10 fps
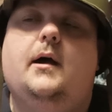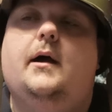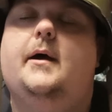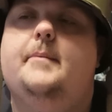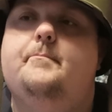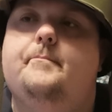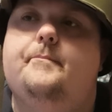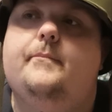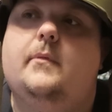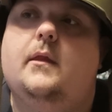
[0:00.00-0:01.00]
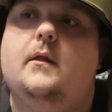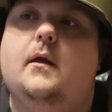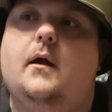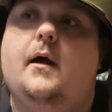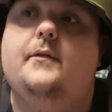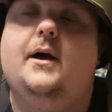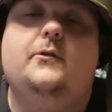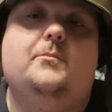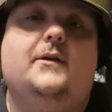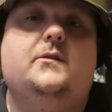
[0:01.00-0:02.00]
And that
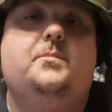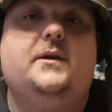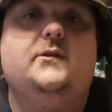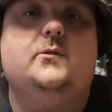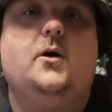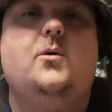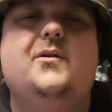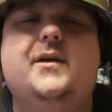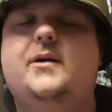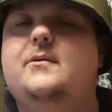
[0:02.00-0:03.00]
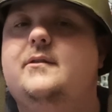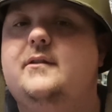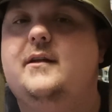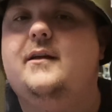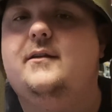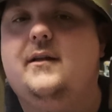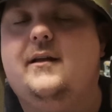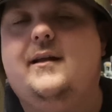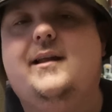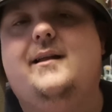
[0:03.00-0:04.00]
was a masterpiece as well. Although,
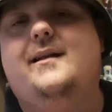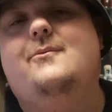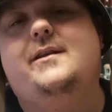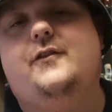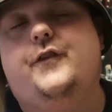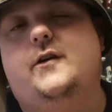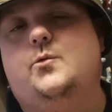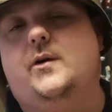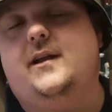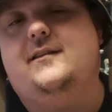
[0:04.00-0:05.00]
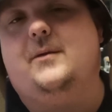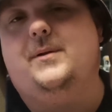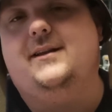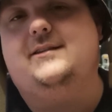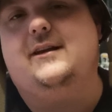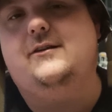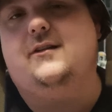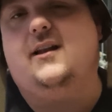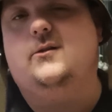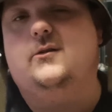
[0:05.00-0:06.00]
when you first walk into that police
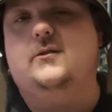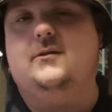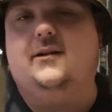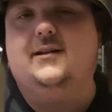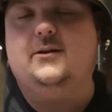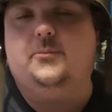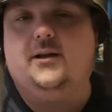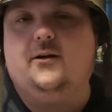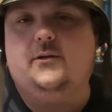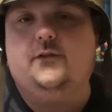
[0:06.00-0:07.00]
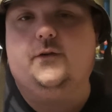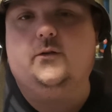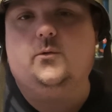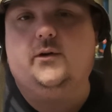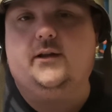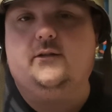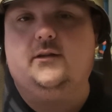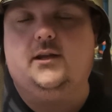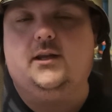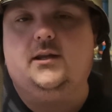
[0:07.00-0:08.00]
station, it does look like a little bit like when you first walk
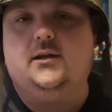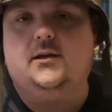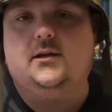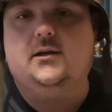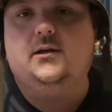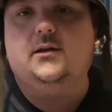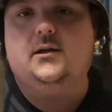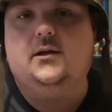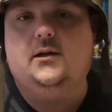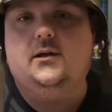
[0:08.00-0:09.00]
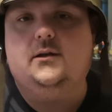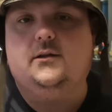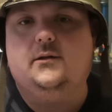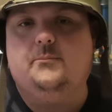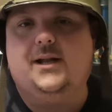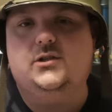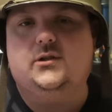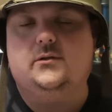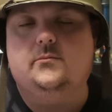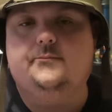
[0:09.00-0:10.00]
into the mansion.